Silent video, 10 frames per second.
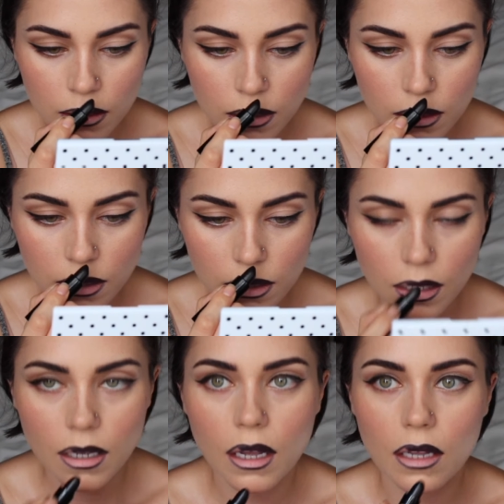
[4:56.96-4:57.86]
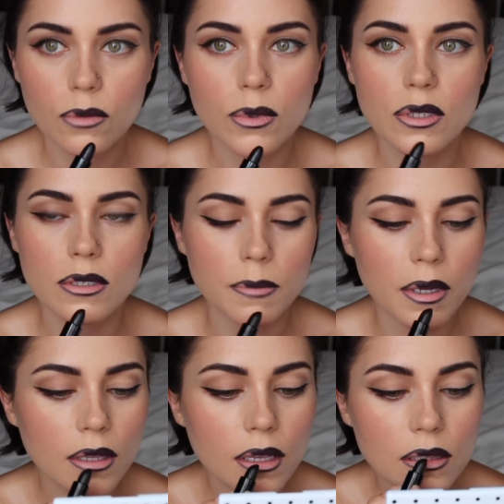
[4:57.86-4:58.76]
I kind of wish it
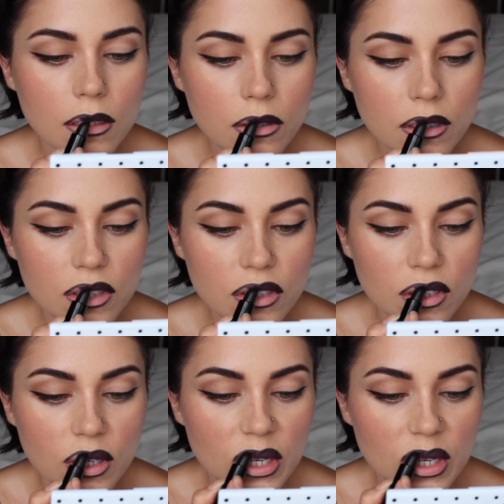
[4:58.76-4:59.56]
smelled like licorice.